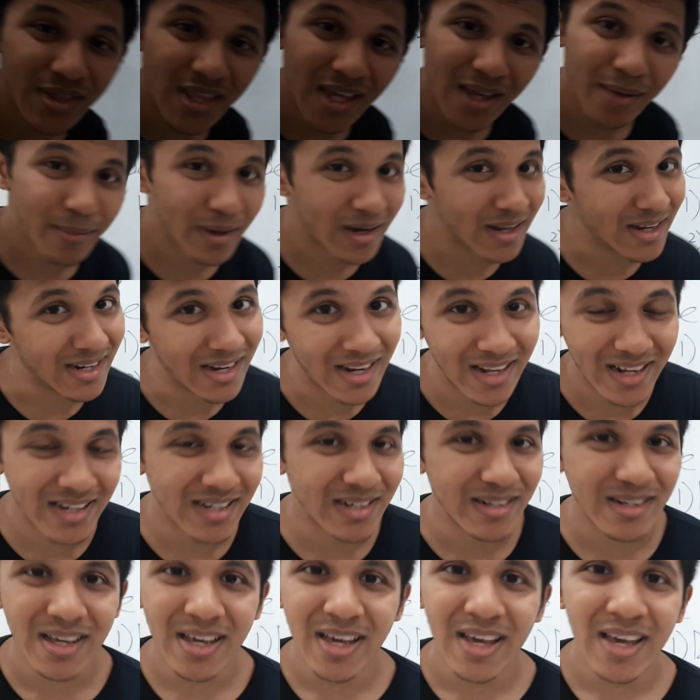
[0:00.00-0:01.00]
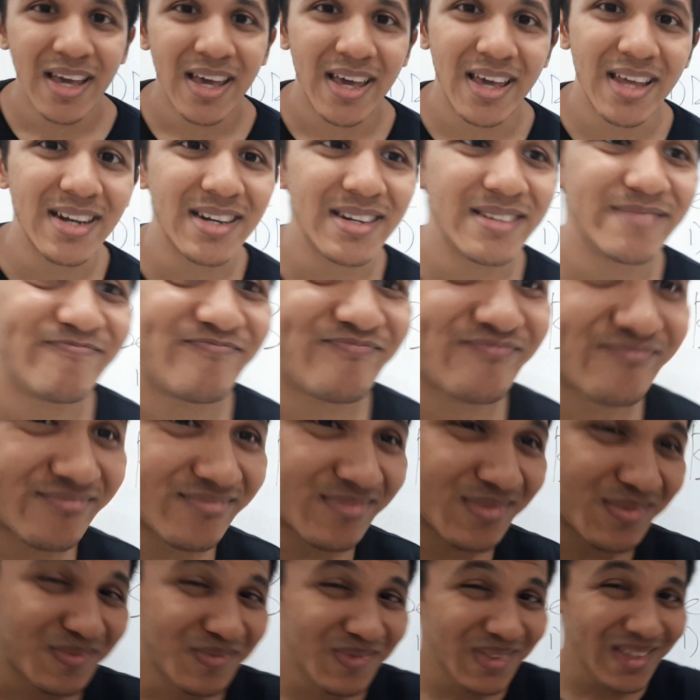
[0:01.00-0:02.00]
thing, but it
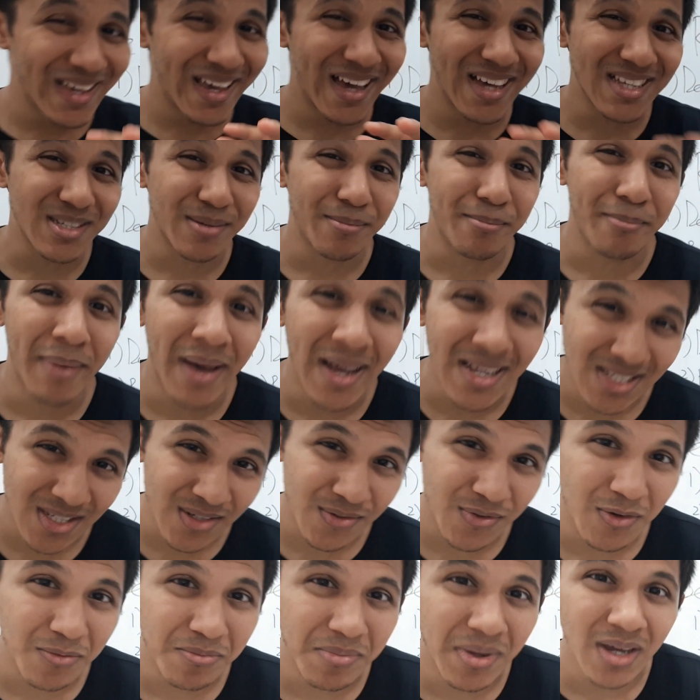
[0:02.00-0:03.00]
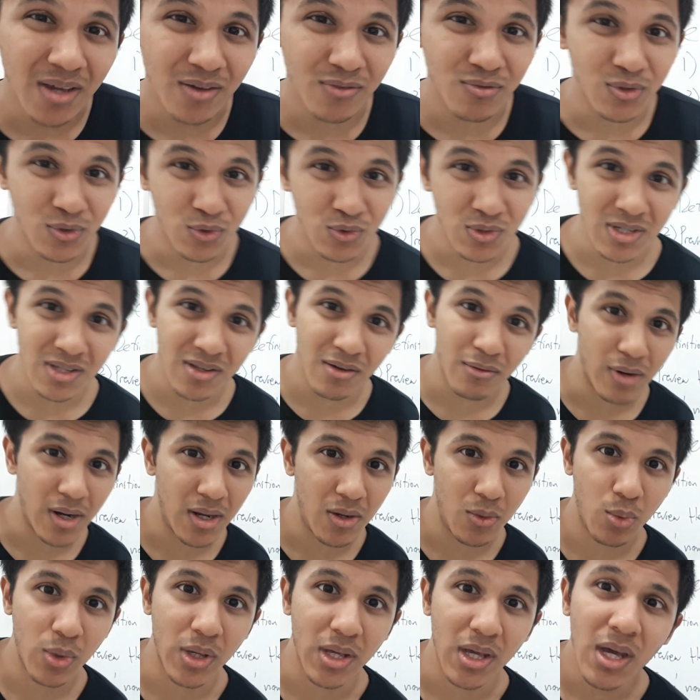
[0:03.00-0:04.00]
has a massive impact if you use it the
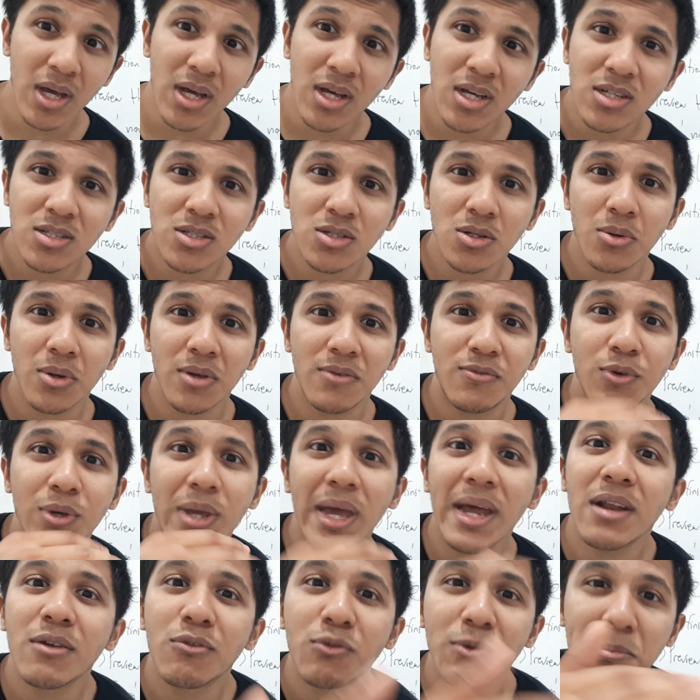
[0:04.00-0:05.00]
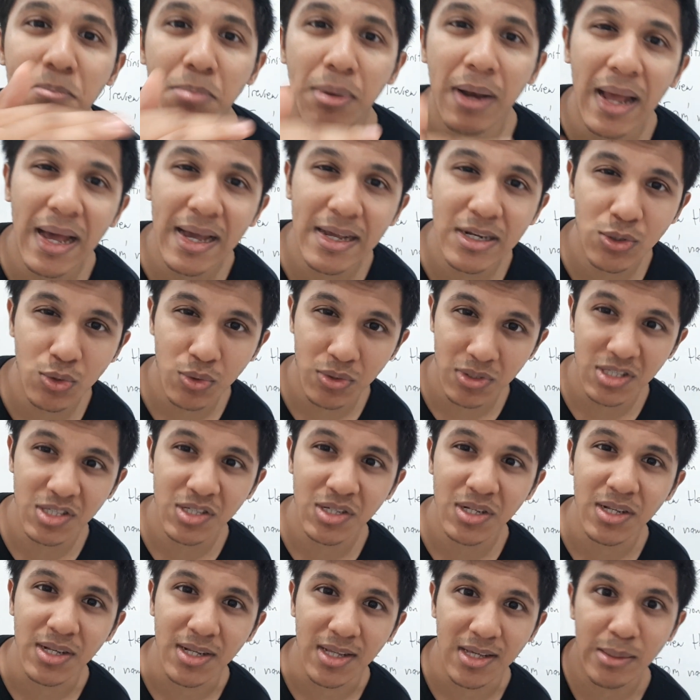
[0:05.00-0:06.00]
right way. So if you get a reply to a
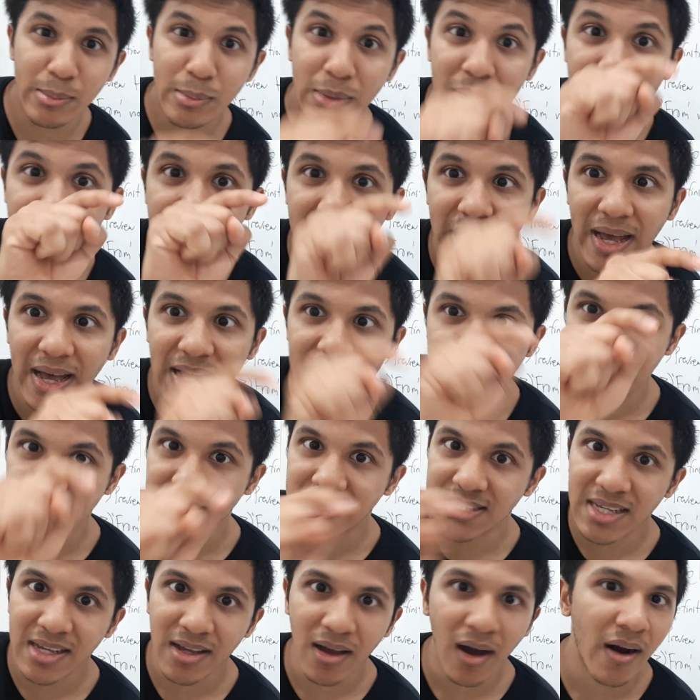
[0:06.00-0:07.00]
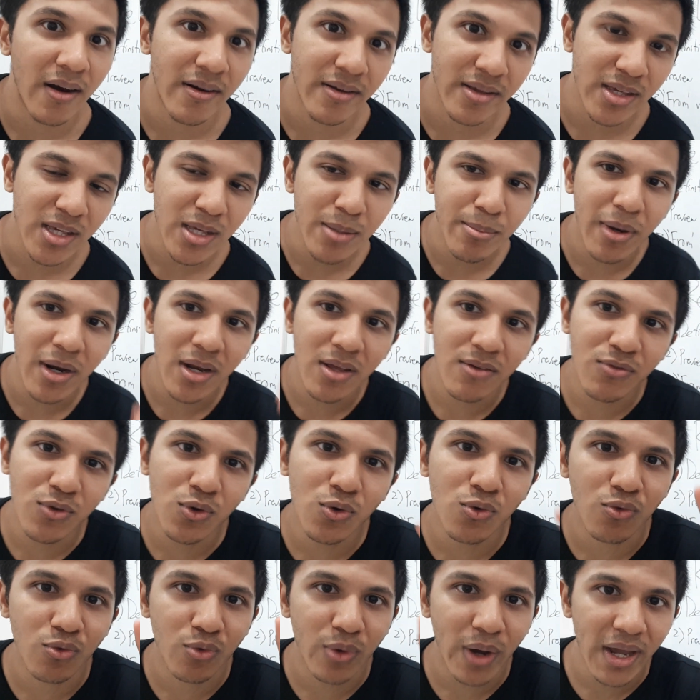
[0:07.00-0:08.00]
certain email, it has the thing RE, but if
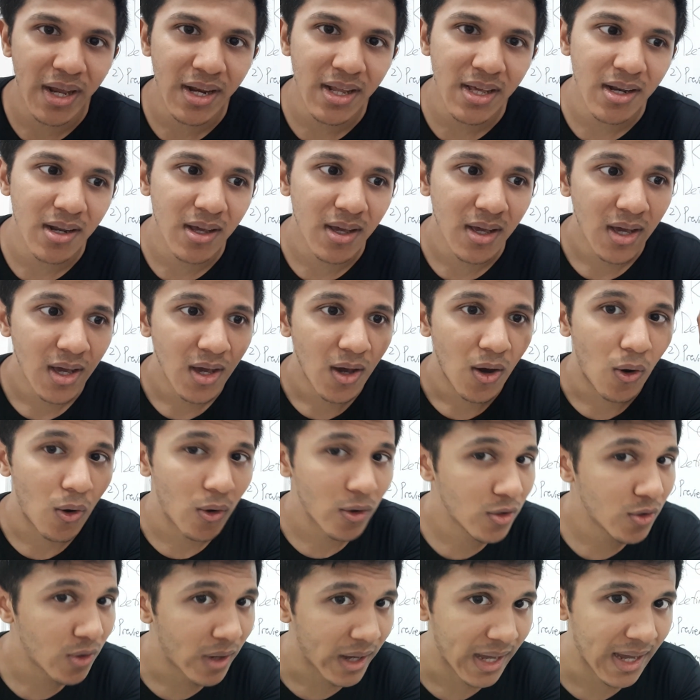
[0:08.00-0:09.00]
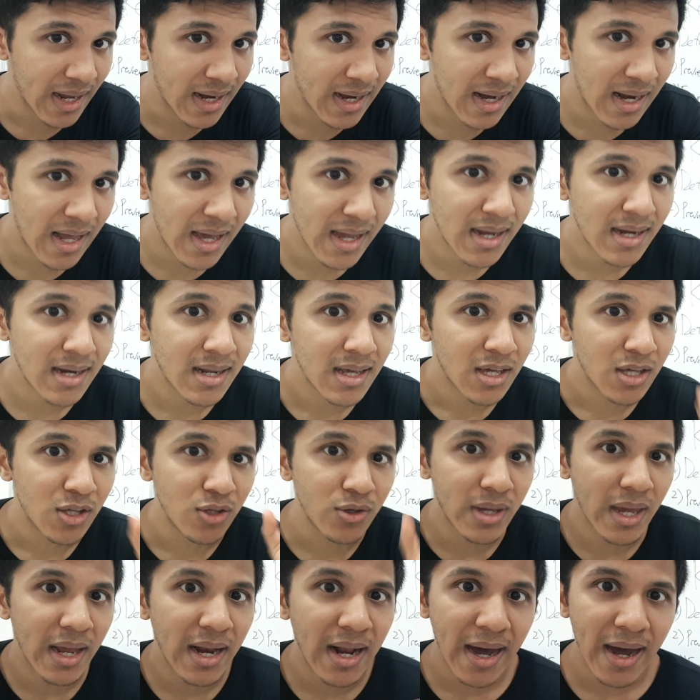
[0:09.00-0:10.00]
you write it on your headline,
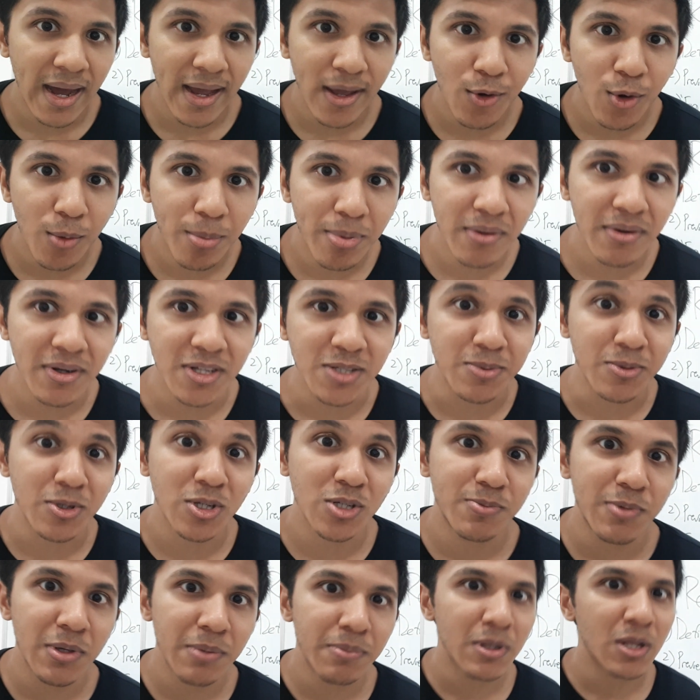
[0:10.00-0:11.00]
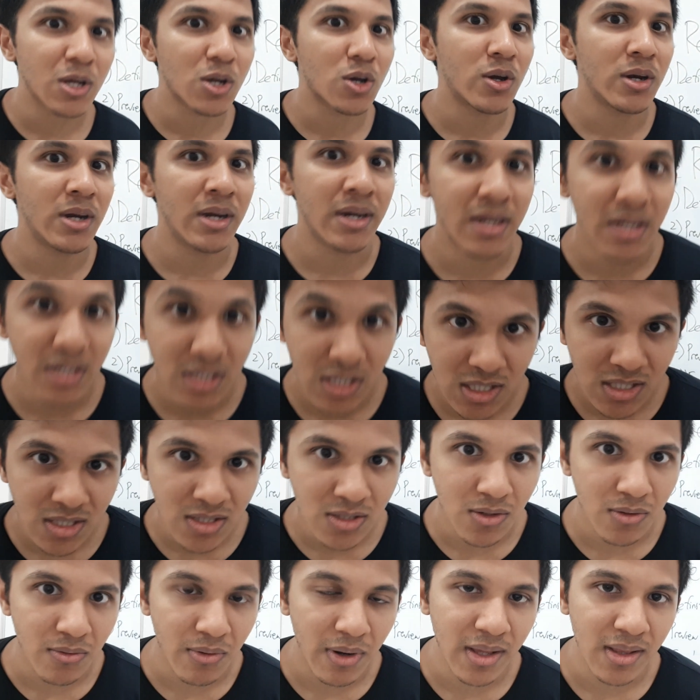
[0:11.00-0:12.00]
you get high open rates because people are
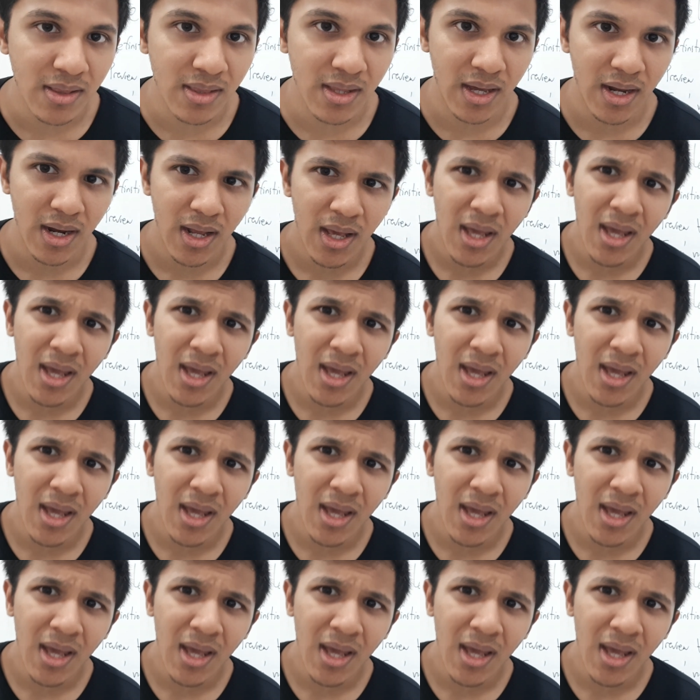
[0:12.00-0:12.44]
conditioned to write that.